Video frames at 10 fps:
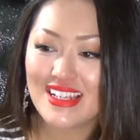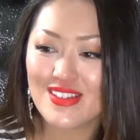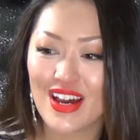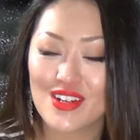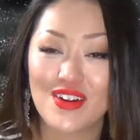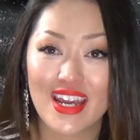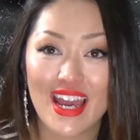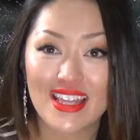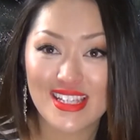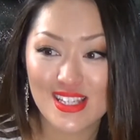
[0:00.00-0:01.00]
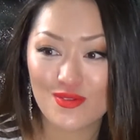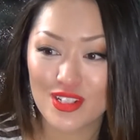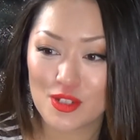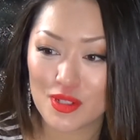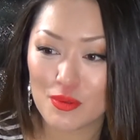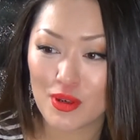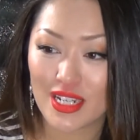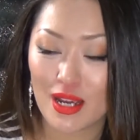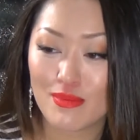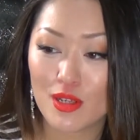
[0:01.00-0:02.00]
so anyway, this is really, really
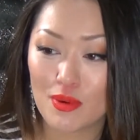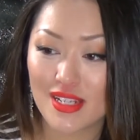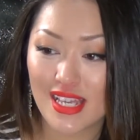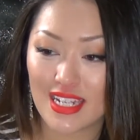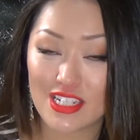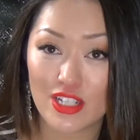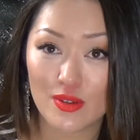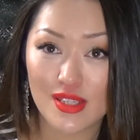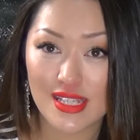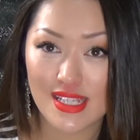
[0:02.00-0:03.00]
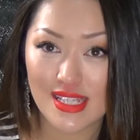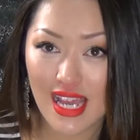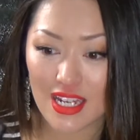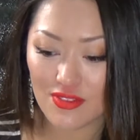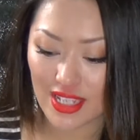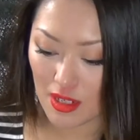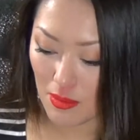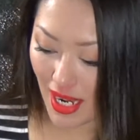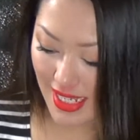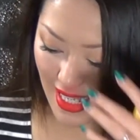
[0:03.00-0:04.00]
pretty. I'm super excited to use this. This is kind of like an
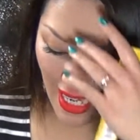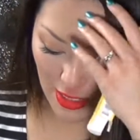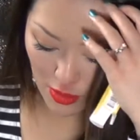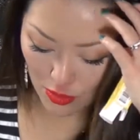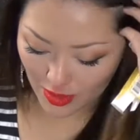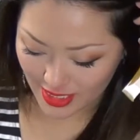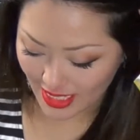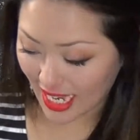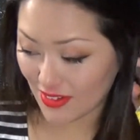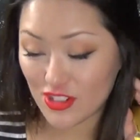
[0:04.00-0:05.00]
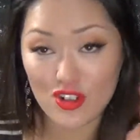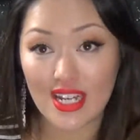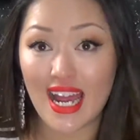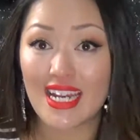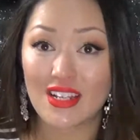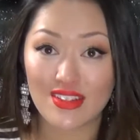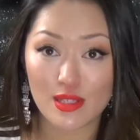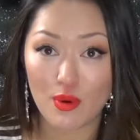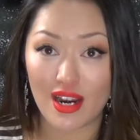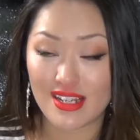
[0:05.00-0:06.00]
unboxing. I don't really, I haven't tried any of
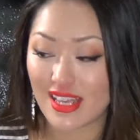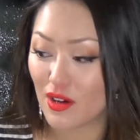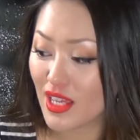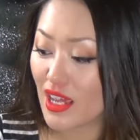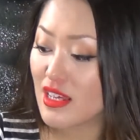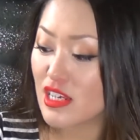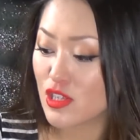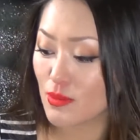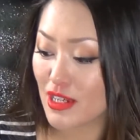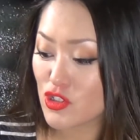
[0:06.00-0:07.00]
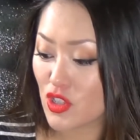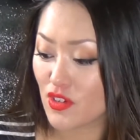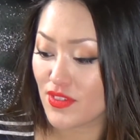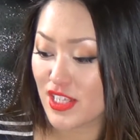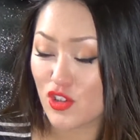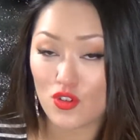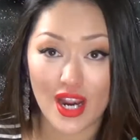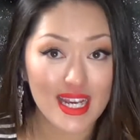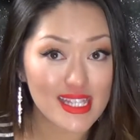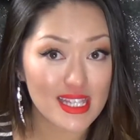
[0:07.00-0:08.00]
these products out yet, so I'm not sure if this
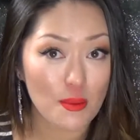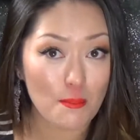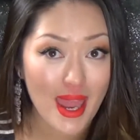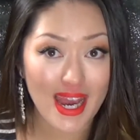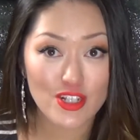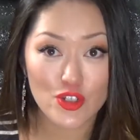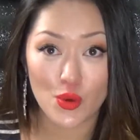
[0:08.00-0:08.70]
dries matte